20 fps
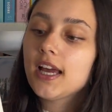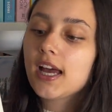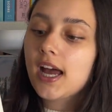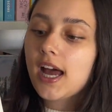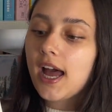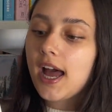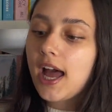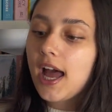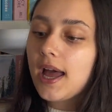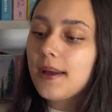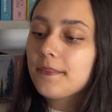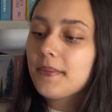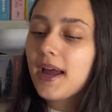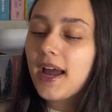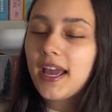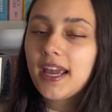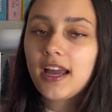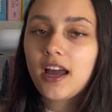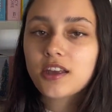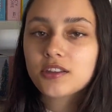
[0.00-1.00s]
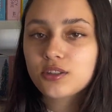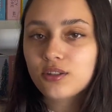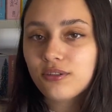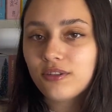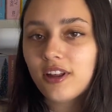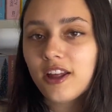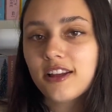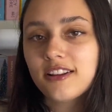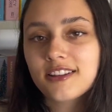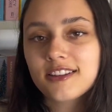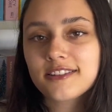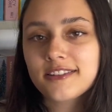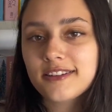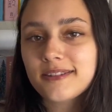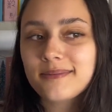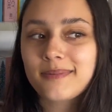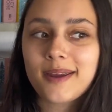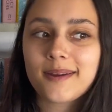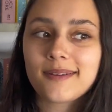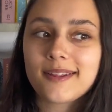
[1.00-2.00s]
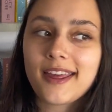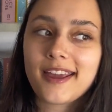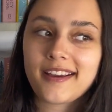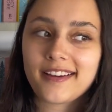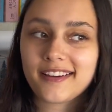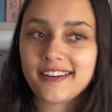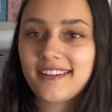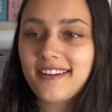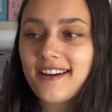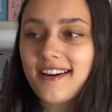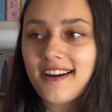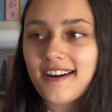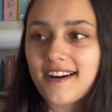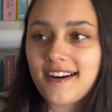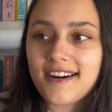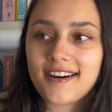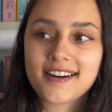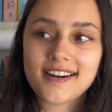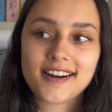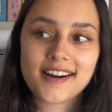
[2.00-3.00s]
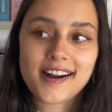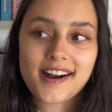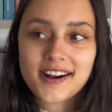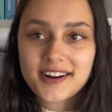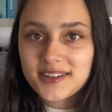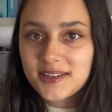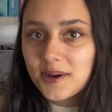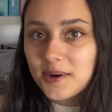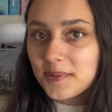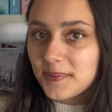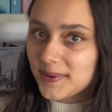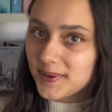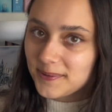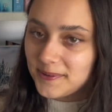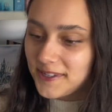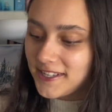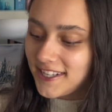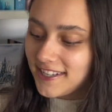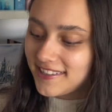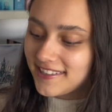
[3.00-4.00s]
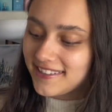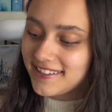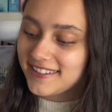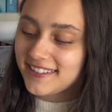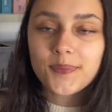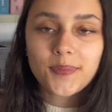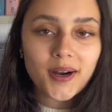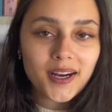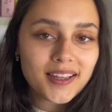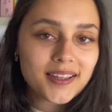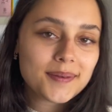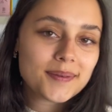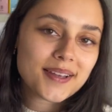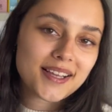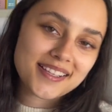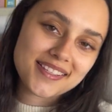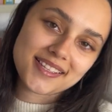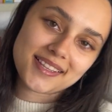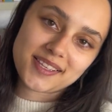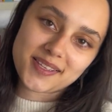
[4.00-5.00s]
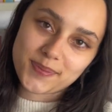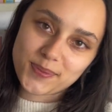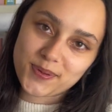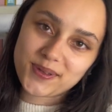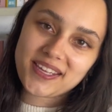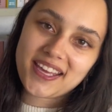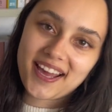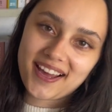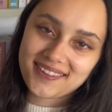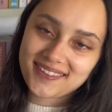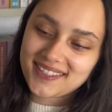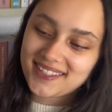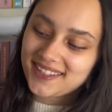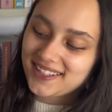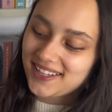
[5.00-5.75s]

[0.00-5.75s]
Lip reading: I also feel like this is maybe like an October read. Partly because of the spooky house on the